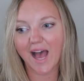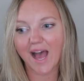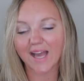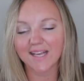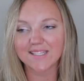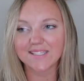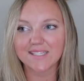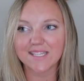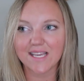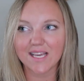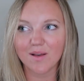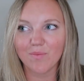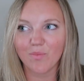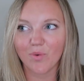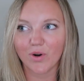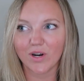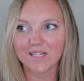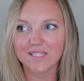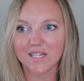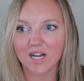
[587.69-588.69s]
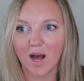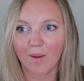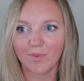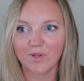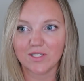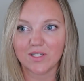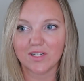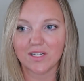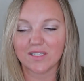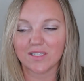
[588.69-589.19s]
I see it more as an
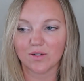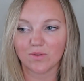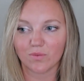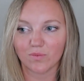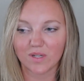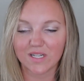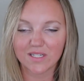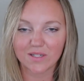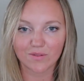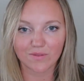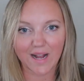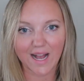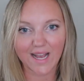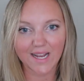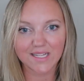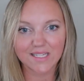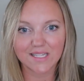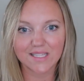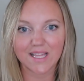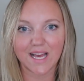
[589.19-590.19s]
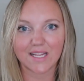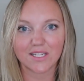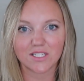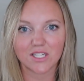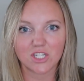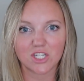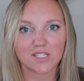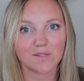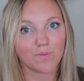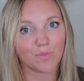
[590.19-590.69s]
opportunity to redirect than
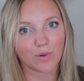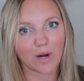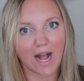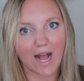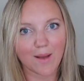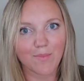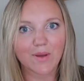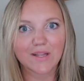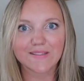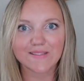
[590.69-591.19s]
to just bribe.